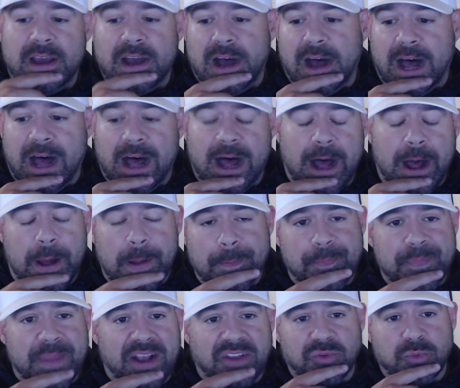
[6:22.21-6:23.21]

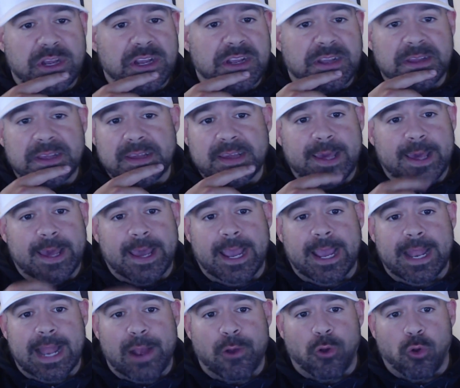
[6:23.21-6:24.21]
next week,
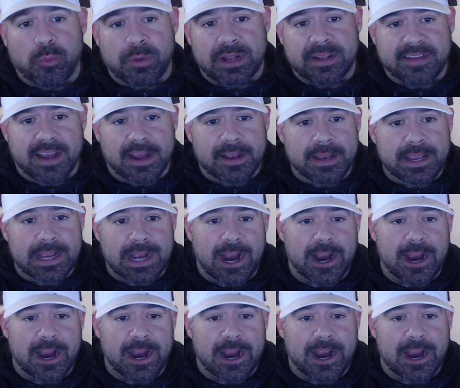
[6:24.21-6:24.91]
and I will be attending.